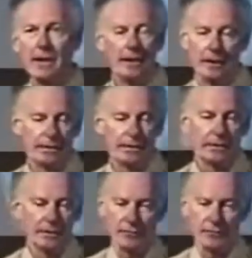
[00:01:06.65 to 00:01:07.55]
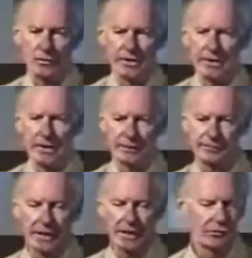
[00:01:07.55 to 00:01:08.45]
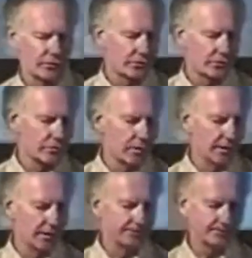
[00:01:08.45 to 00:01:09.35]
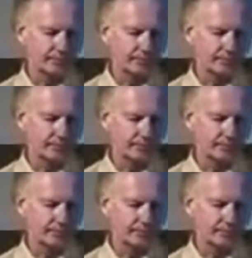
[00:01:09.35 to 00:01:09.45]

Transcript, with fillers: And uh, you can get elders who are